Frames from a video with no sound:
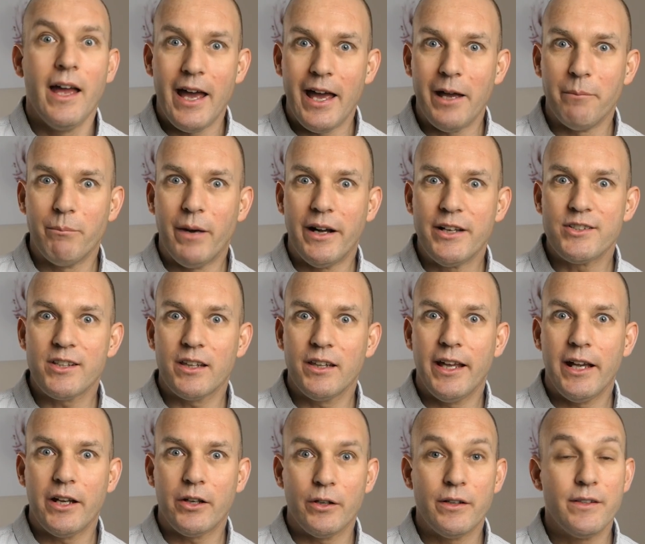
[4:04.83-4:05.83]
and much
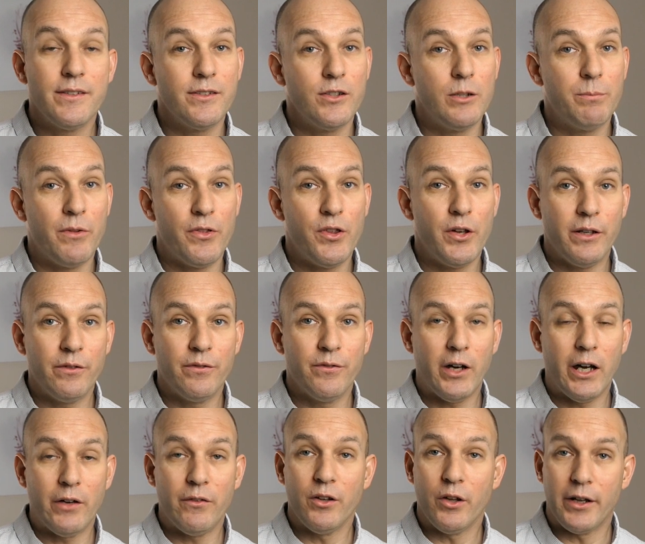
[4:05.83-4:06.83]
later, Super
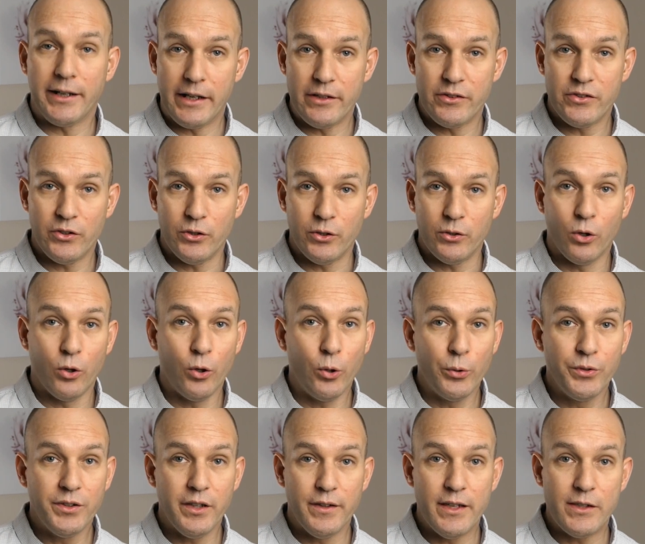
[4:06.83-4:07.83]
35 in 1982
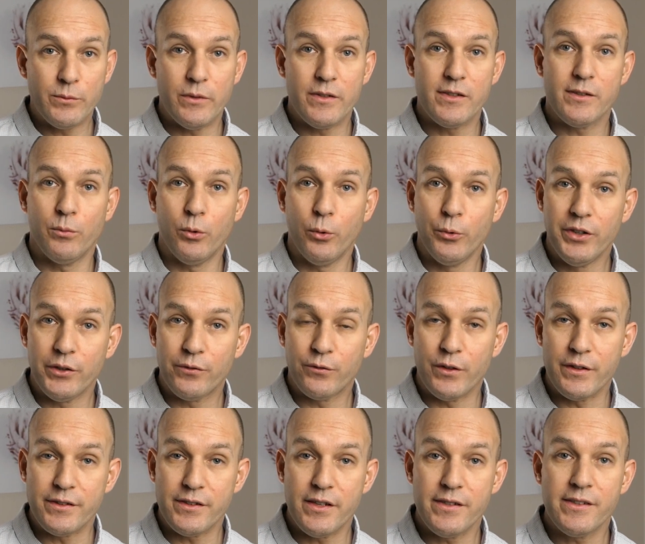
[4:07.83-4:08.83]
all did this with small
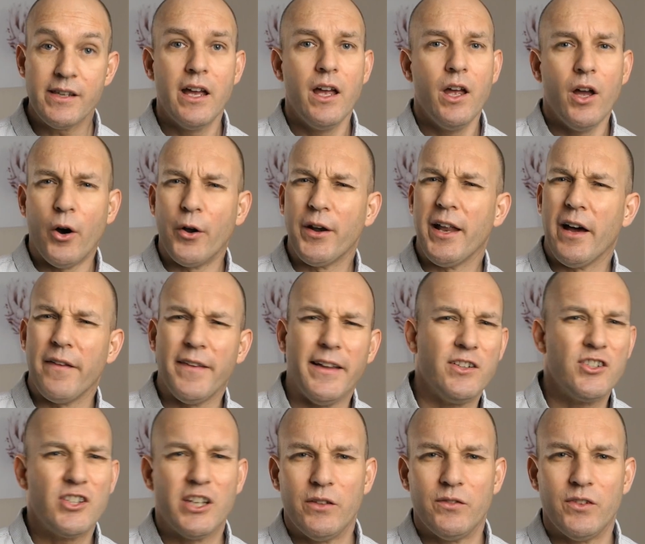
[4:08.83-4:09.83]
differences on how they
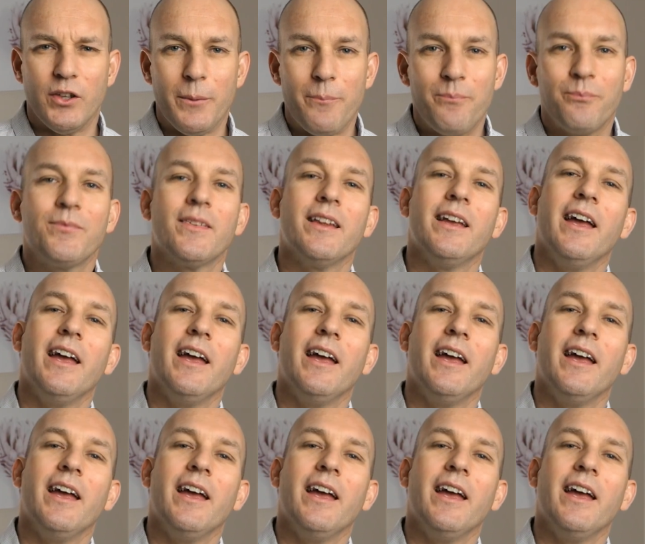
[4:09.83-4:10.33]
achieved it.